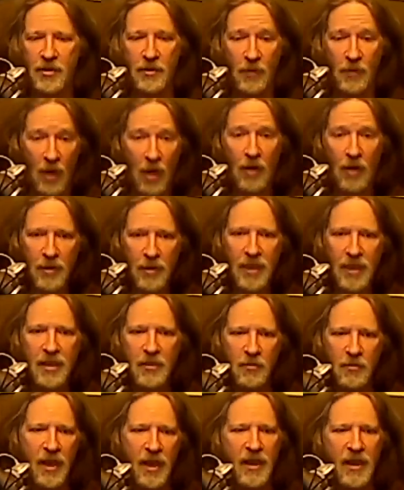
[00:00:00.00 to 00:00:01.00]
you already
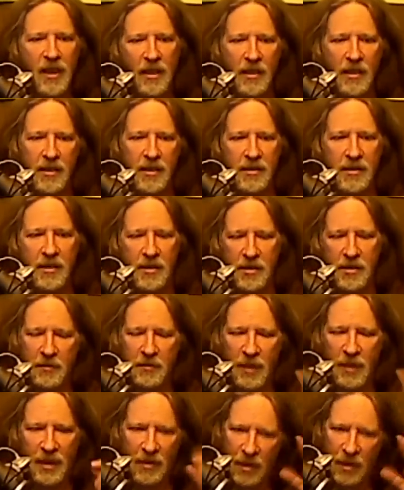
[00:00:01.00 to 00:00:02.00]
recognize this. You
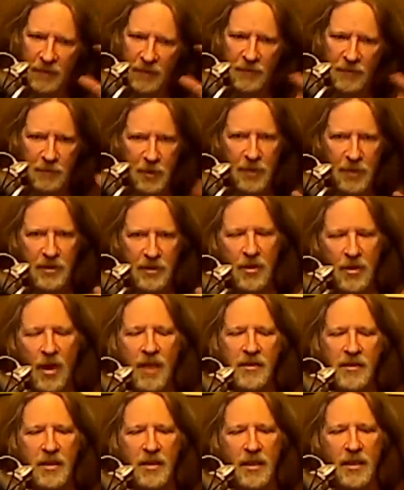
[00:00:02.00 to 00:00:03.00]
may not have put the
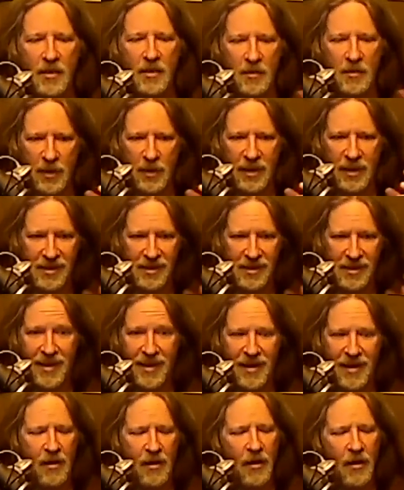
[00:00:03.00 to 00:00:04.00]
dots together, but it's
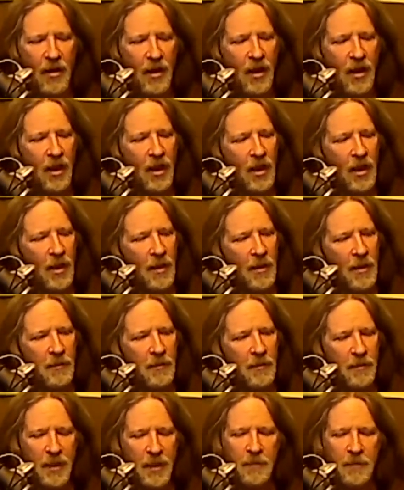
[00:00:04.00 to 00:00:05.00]
there.
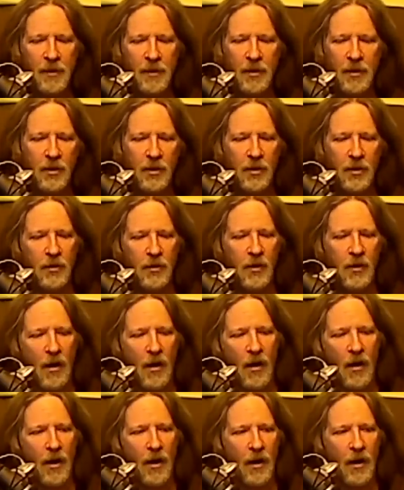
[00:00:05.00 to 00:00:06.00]
People who
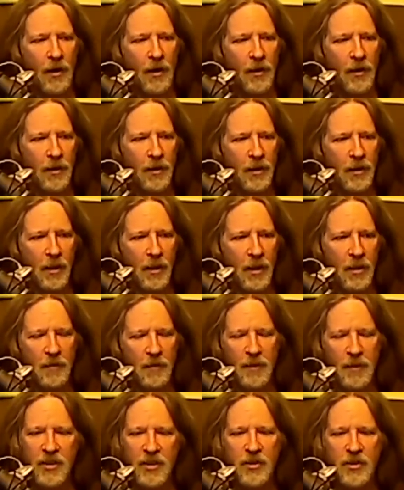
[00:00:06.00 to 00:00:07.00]
are
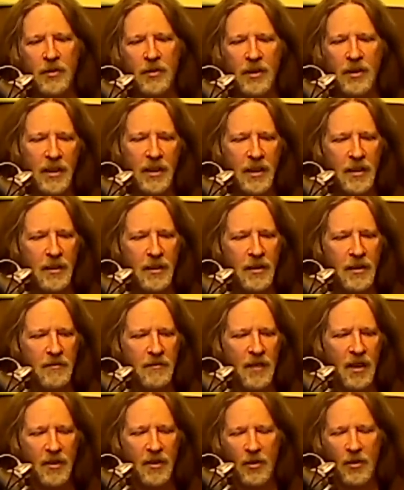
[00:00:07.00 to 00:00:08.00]

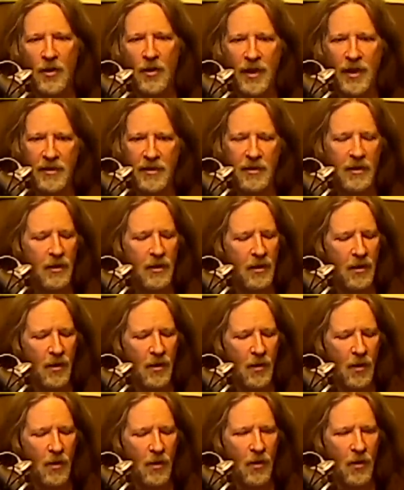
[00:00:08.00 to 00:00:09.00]
habitually annoyed
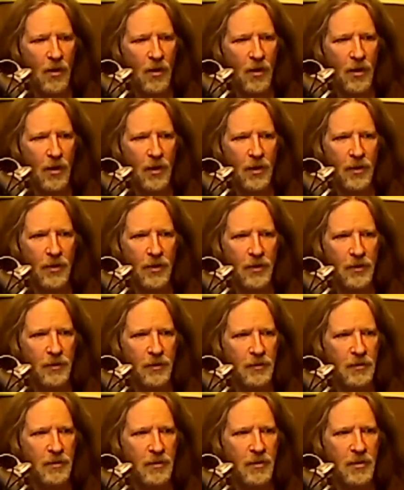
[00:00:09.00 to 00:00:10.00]

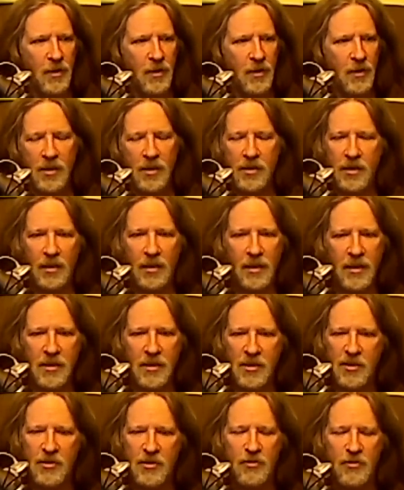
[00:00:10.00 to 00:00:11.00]
or constantly
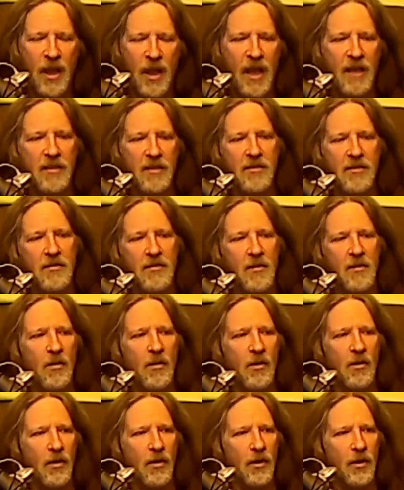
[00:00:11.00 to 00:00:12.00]
stressed
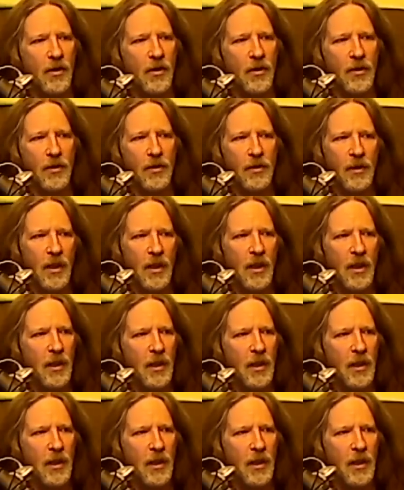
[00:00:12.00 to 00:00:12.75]
or